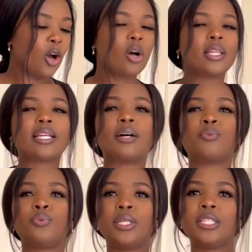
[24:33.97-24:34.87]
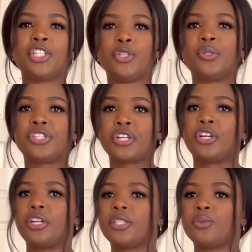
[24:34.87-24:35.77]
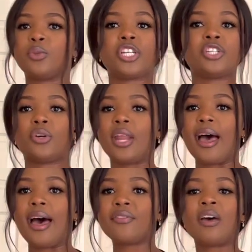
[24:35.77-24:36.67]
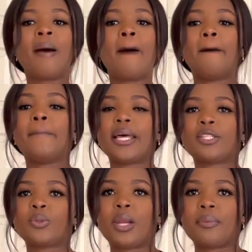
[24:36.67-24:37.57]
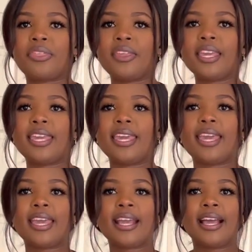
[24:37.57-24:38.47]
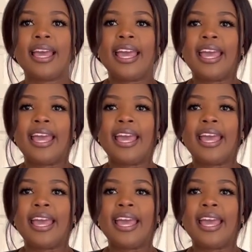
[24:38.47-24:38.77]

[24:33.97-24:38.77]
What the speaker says: or like a really cute skirt, which I don't have, but that's what I'm thinking.